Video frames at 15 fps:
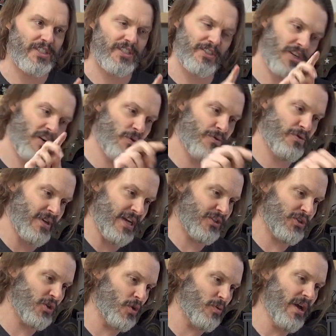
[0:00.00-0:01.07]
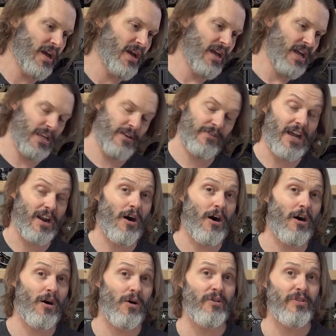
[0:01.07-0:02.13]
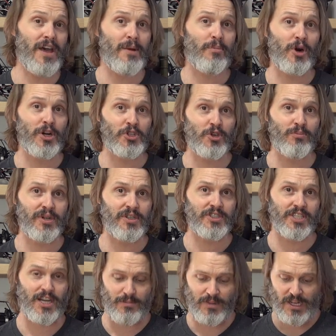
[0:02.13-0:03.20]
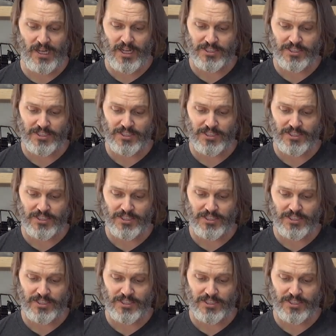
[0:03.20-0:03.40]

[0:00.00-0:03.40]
and it's going through that tube, and you've got all that pressure built up.